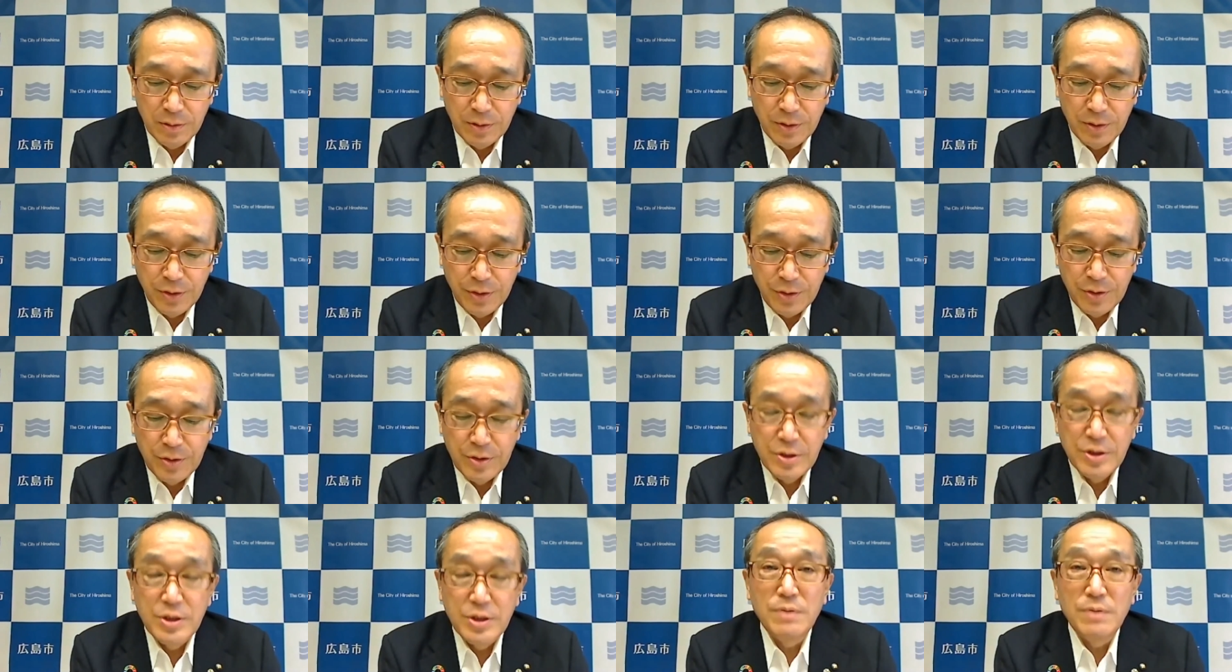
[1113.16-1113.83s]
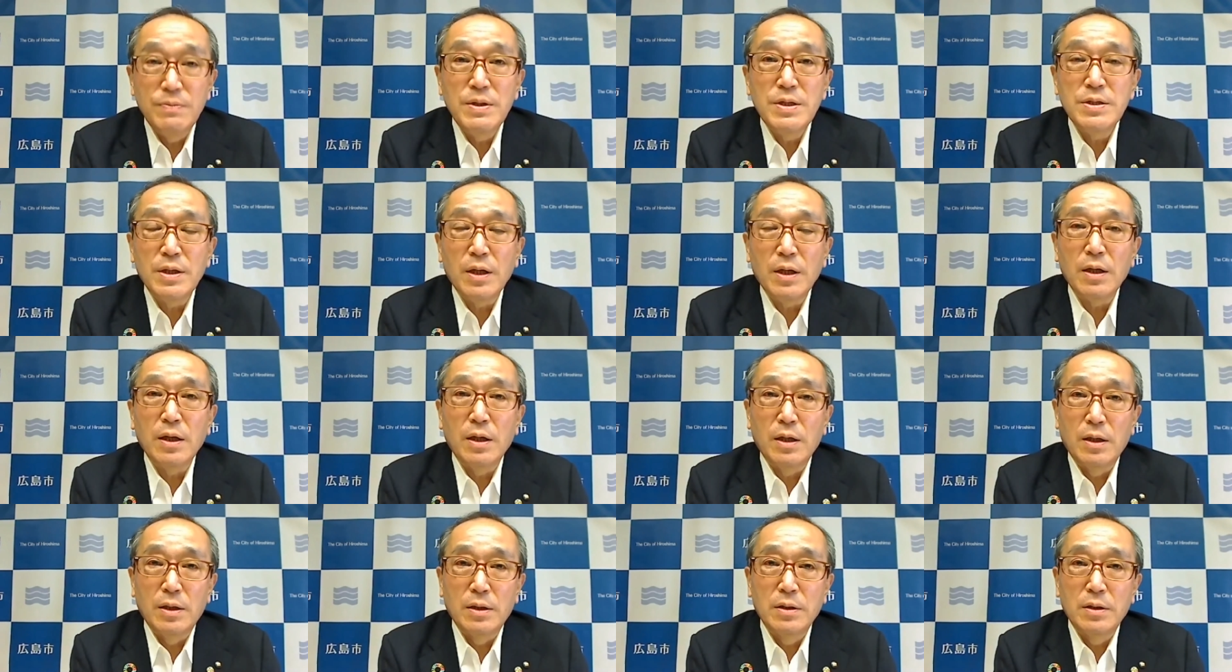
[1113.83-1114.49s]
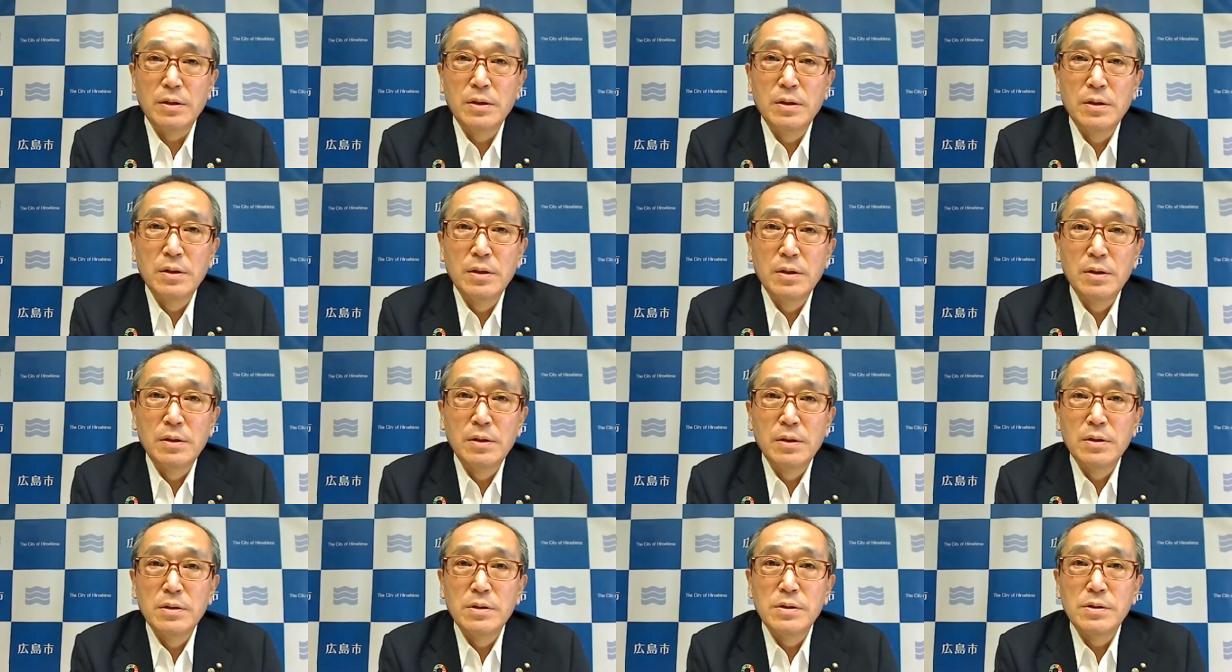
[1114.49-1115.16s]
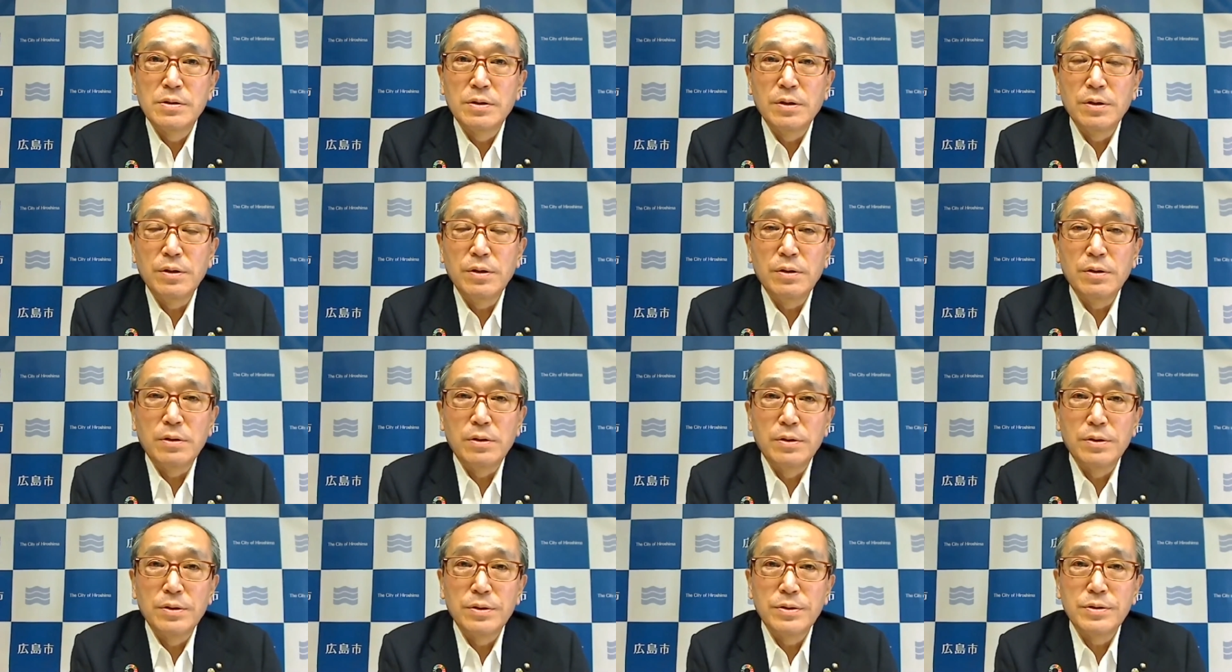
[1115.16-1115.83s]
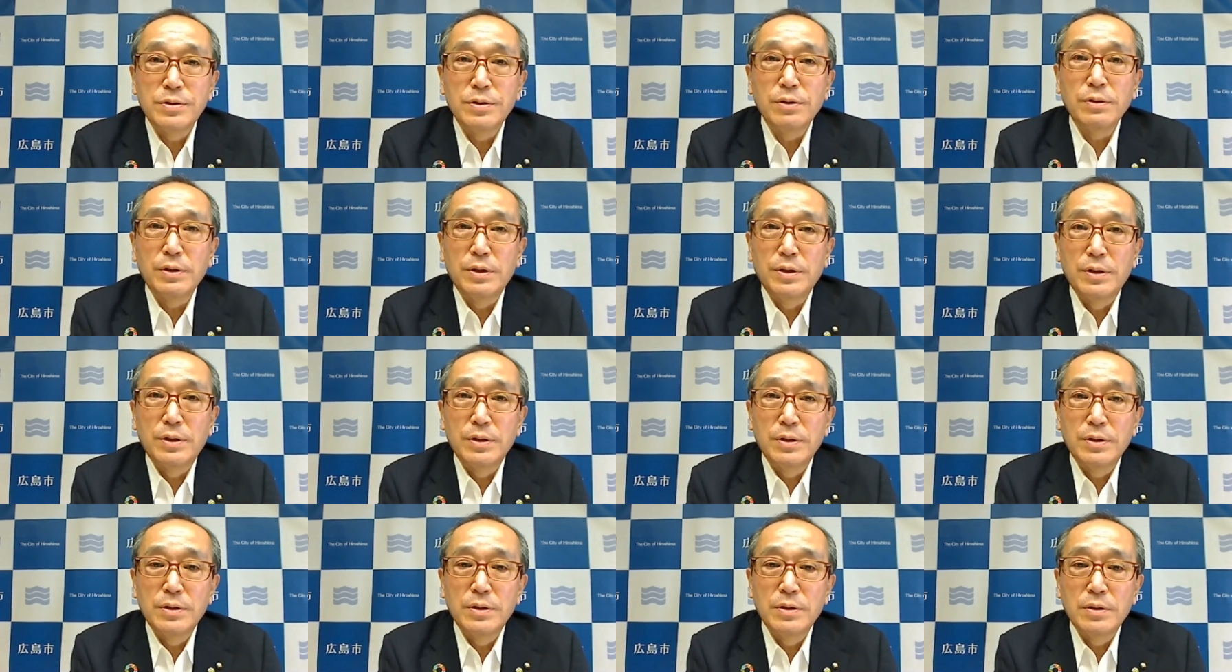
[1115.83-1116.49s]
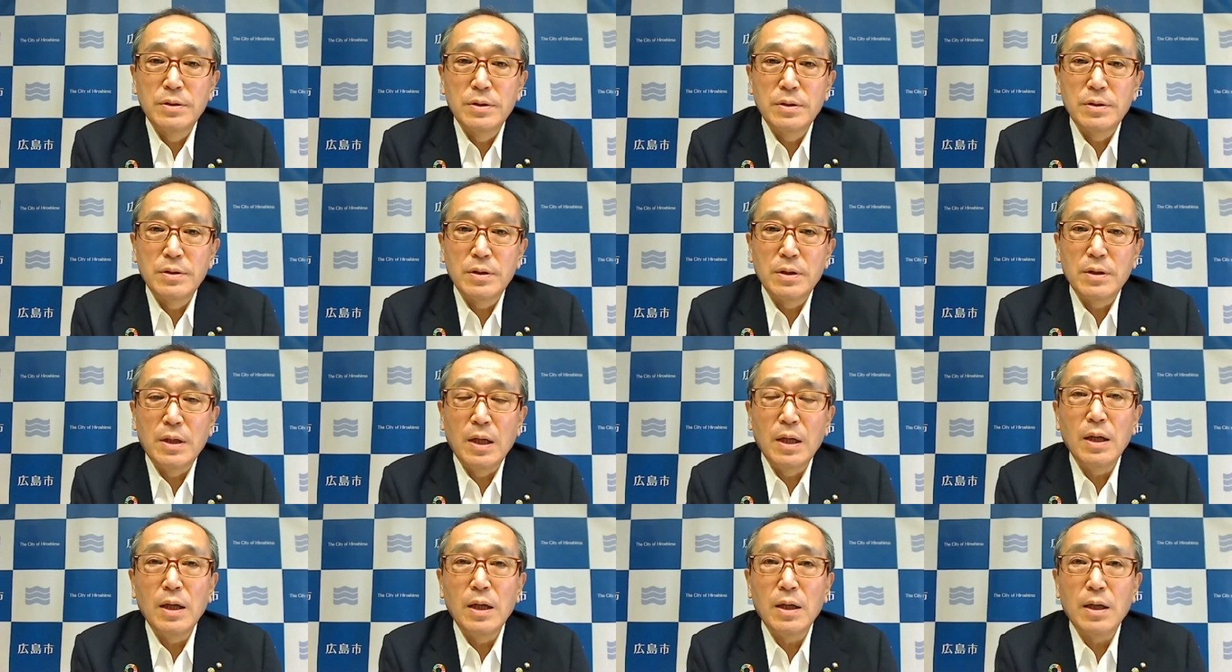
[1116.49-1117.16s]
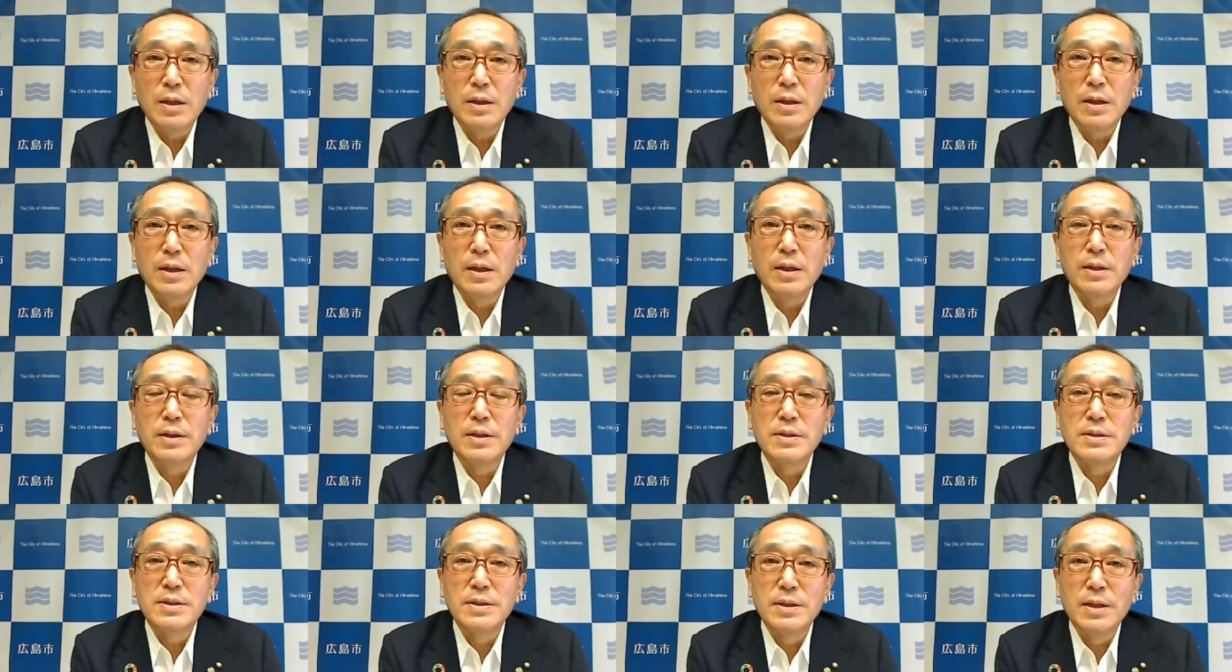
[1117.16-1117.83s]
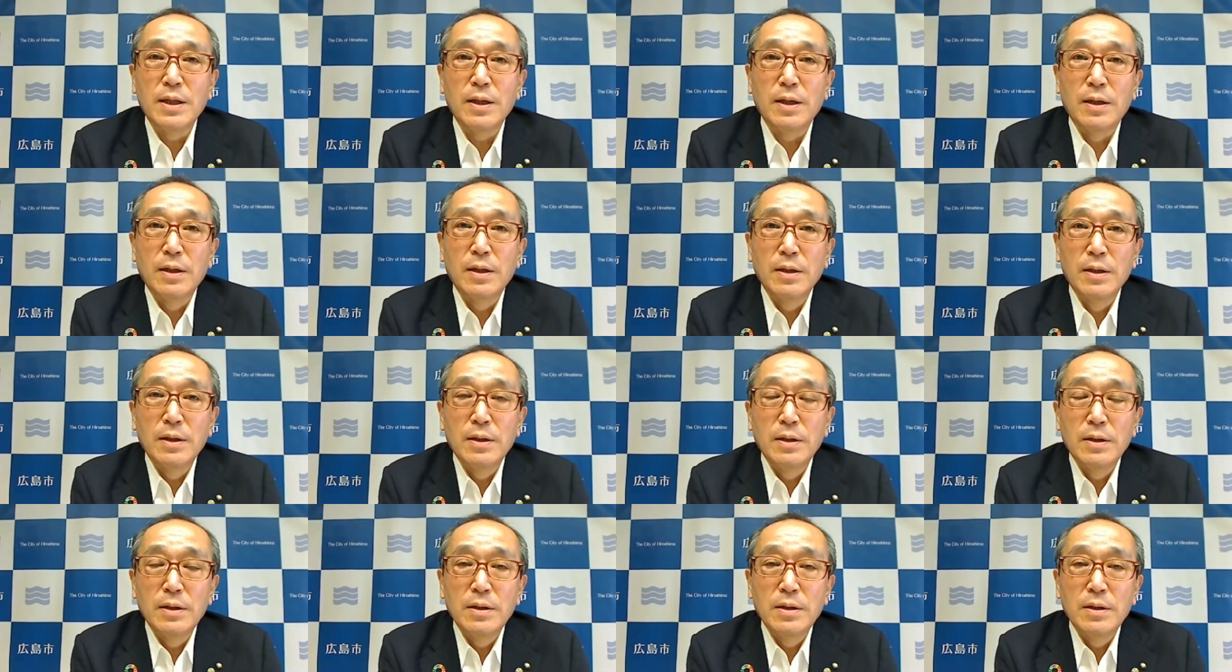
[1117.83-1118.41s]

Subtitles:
to create the foundation of the city society that elect the politicians.